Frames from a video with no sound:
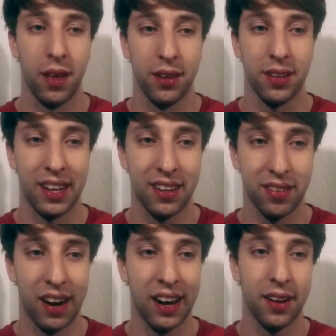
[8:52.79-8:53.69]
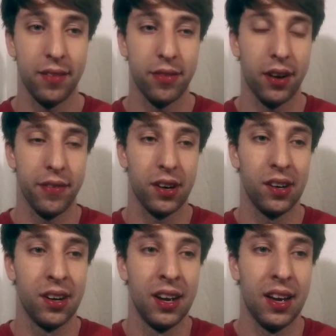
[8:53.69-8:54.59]
he's like crying in front of
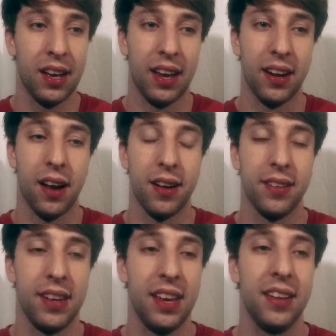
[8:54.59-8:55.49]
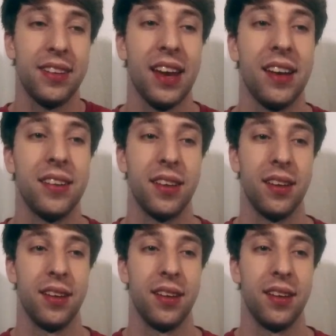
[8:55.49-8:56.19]
her and on his knees, and